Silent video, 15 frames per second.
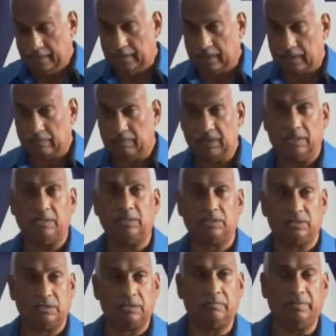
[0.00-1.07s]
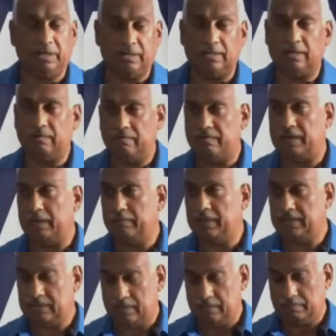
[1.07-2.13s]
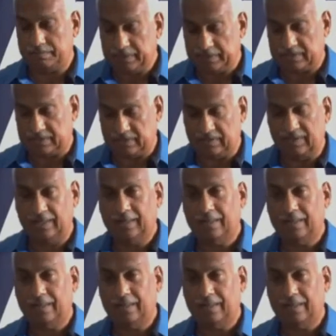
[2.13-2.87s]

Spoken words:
In addition to being an environmental person,